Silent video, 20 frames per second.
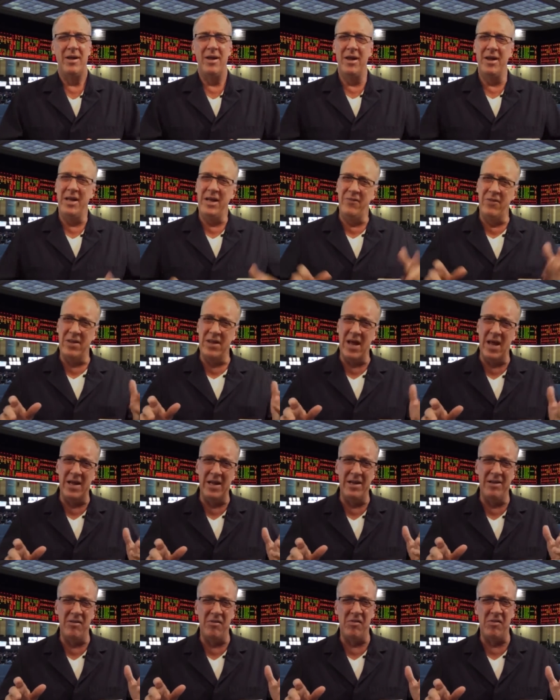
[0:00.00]
And even then
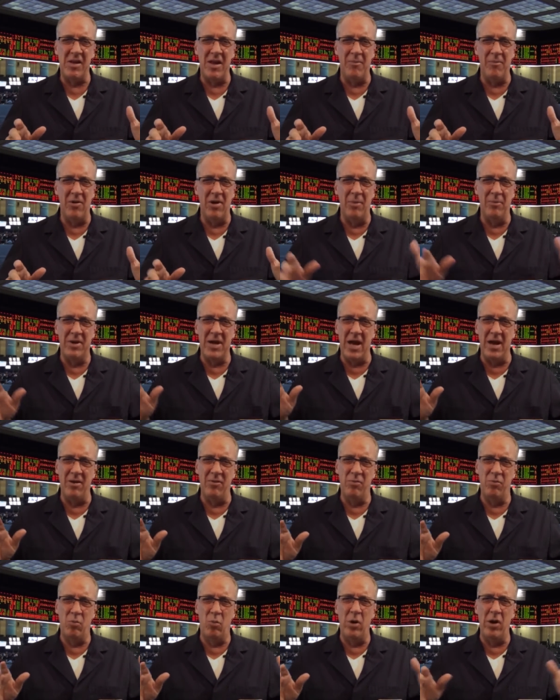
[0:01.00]
in December, I'm kind
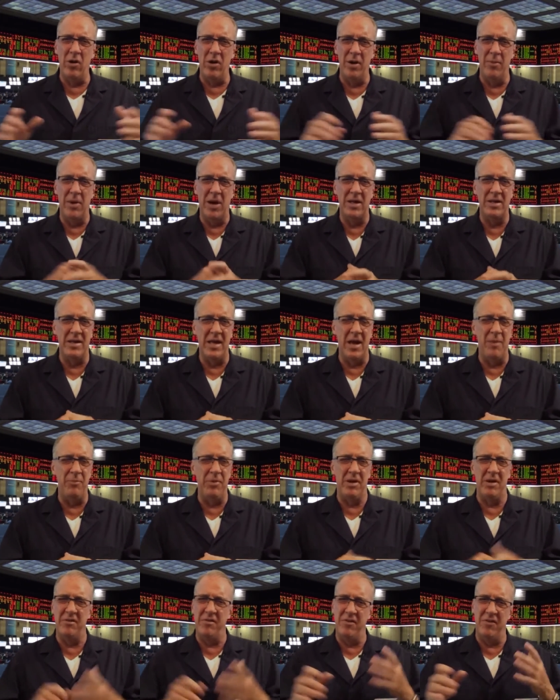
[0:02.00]
of weary about that
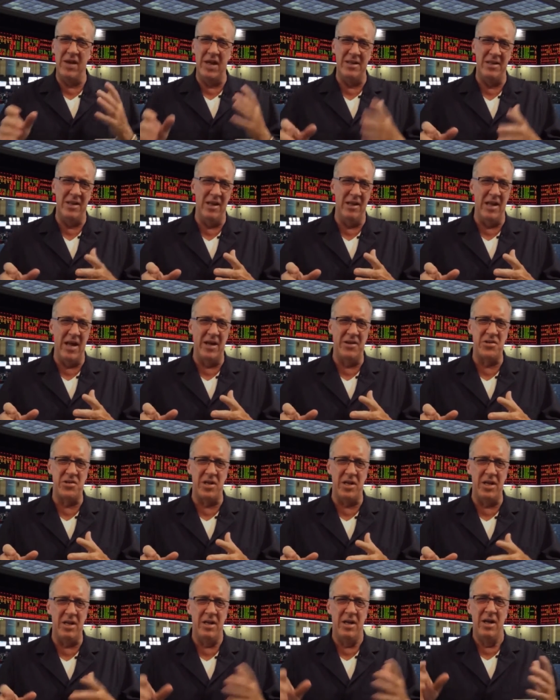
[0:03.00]
because you've got the
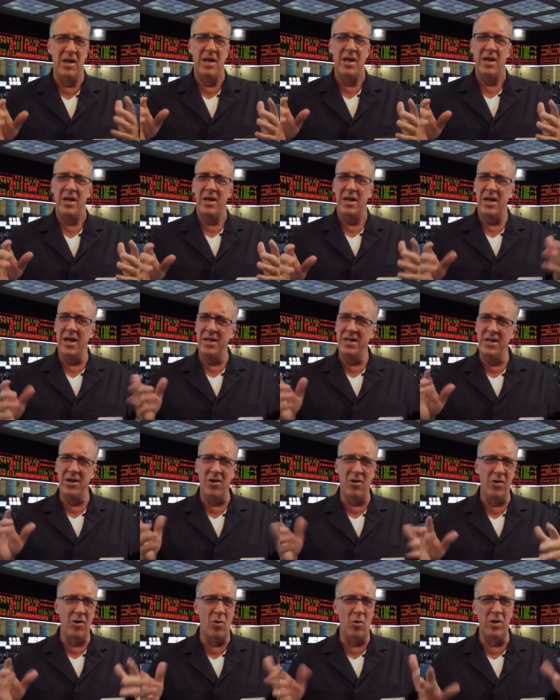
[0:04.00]
election and you
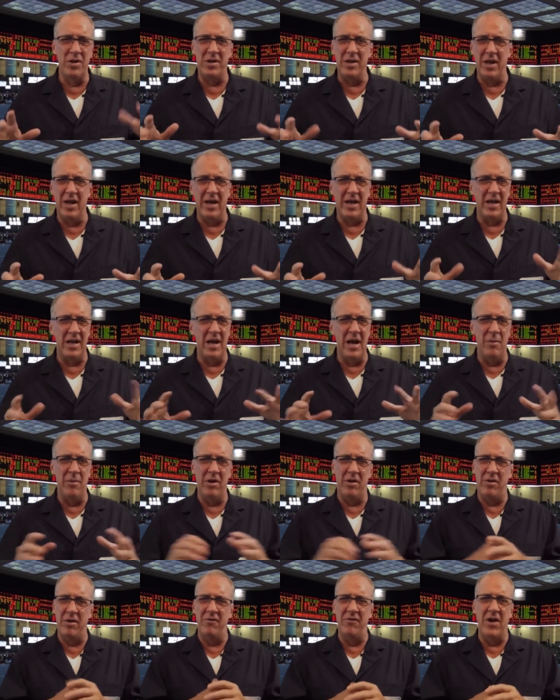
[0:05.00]
don't know what the
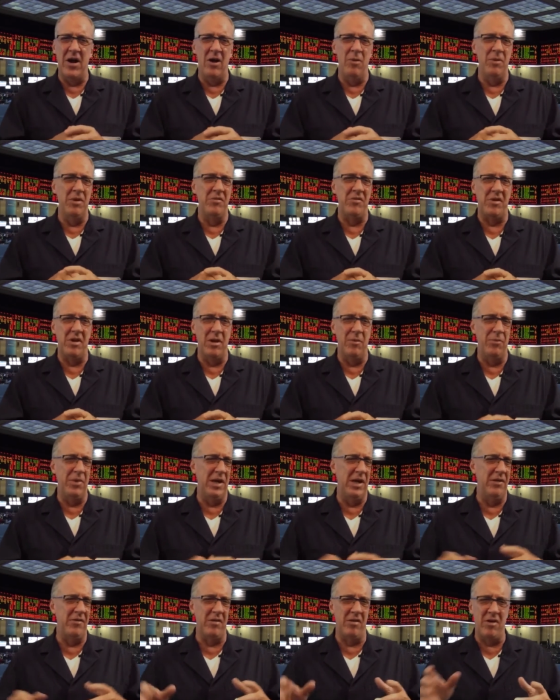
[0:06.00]
economic environment's going to be.
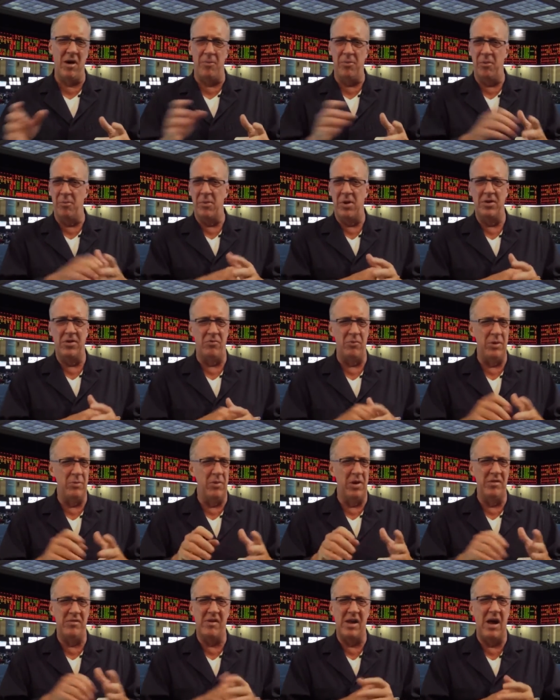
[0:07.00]
It's a couple months, 3
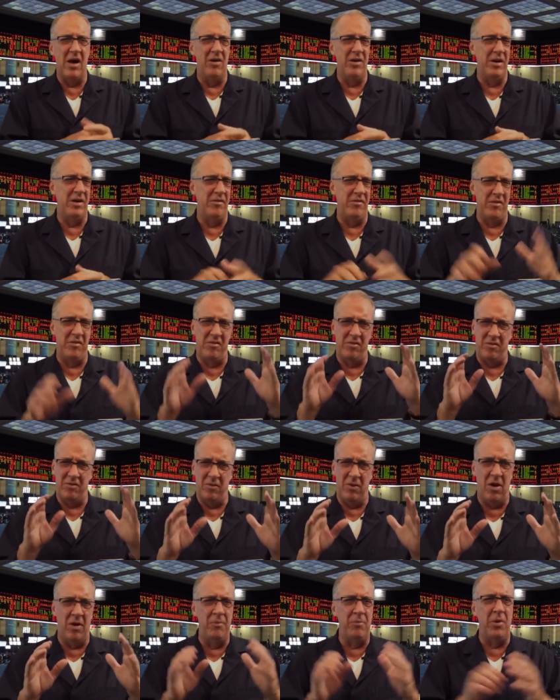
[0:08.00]
months out, and it's just
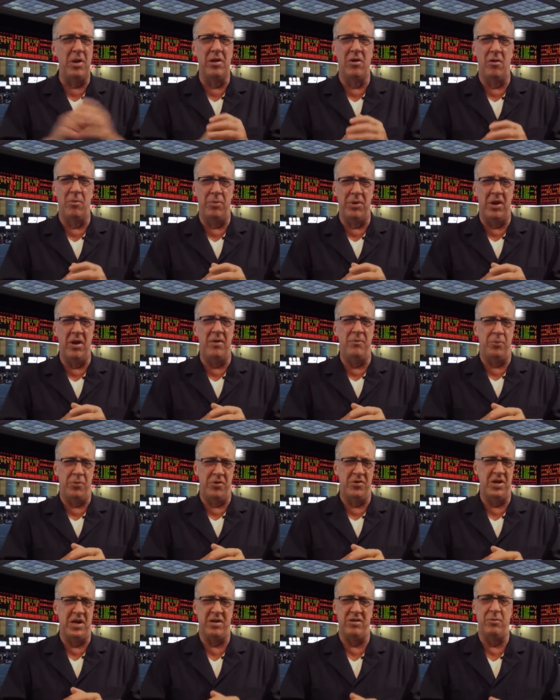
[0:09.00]
a little bit
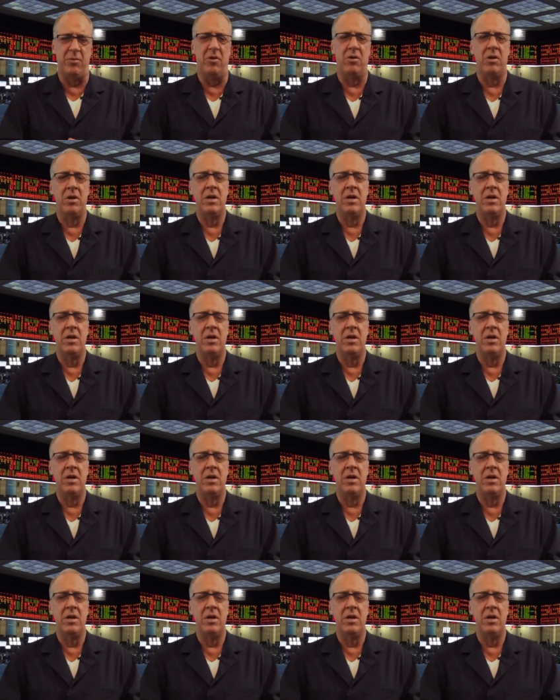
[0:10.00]
unpredictable.